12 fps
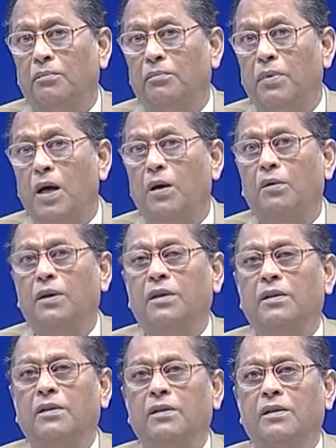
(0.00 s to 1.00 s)
power,
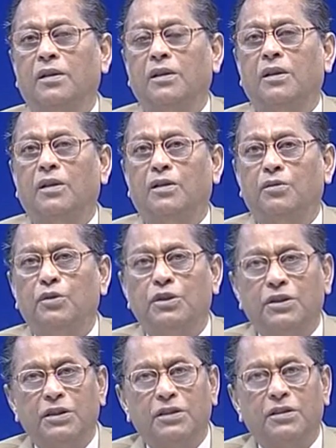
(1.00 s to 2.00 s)
which
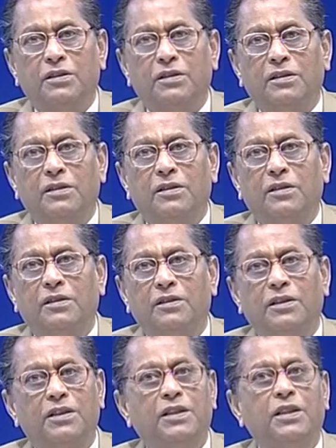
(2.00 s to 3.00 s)
is
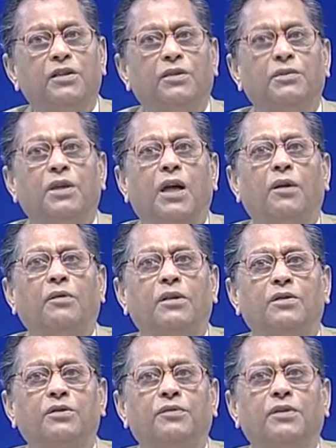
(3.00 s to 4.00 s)
the need of the hour
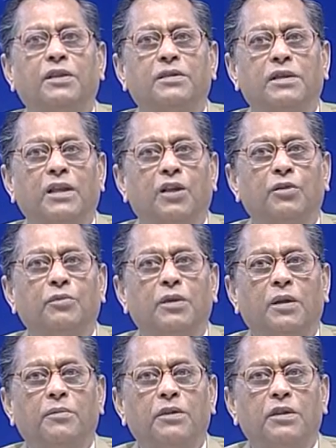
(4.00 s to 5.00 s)
so far as the
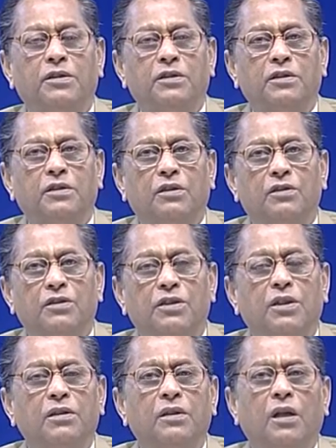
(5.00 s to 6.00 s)
aluminum industry is
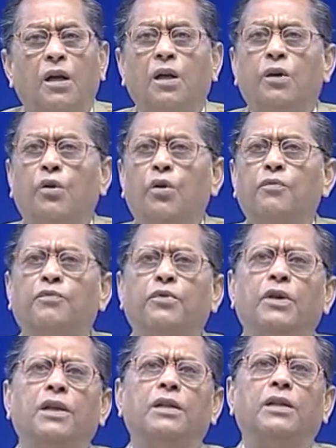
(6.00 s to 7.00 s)
concerned.
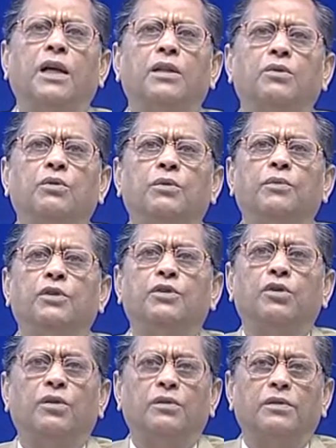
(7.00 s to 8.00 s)
Hopefully, that would be
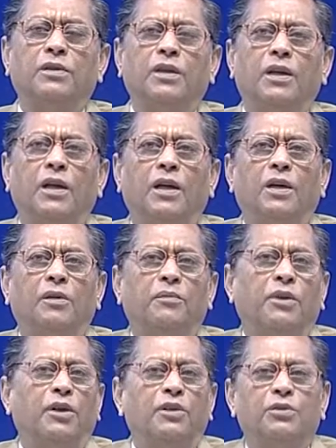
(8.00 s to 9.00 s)
solved,
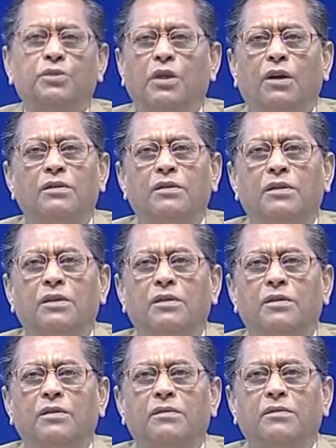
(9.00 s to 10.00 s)
because without
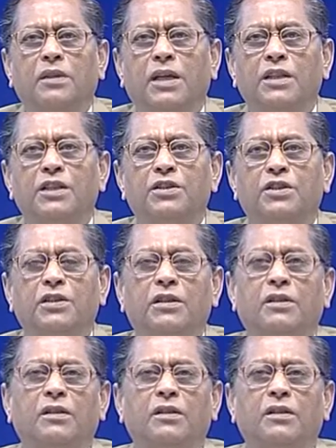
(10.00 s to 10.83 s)
energy